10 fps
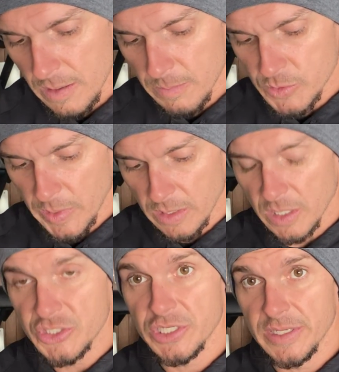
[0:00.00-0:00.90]
Between
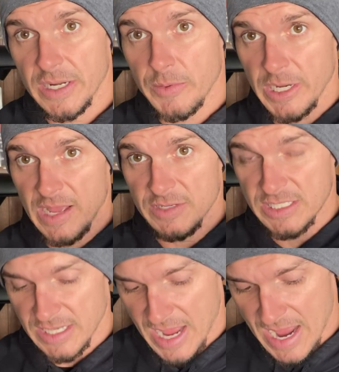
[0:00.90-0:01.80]
lunch and dinner, we're gonna have a
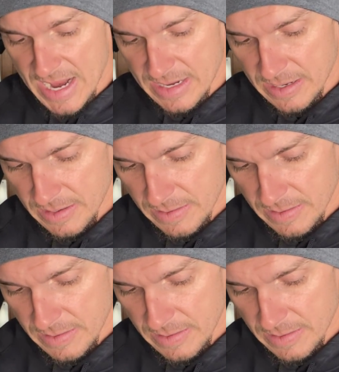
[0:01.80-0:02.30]
snack.